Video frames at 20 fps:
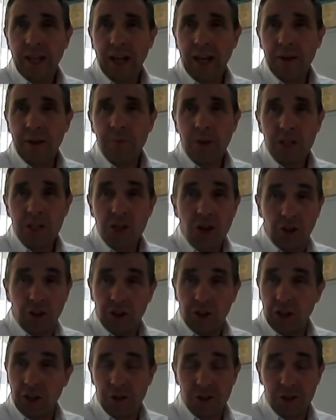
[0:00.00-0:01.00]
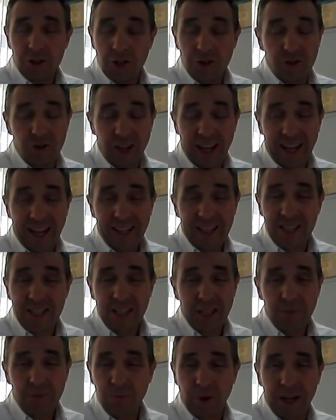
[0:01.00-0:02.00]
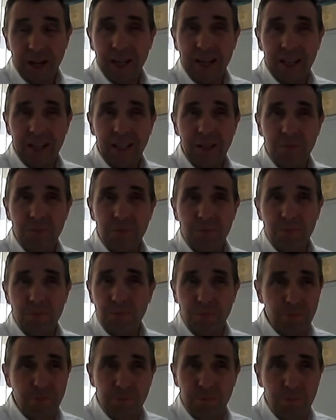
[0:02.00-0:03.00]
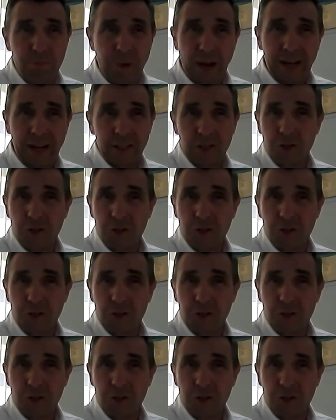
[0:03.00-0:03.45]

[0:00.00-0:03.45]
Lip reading: is not going to reality break any banks or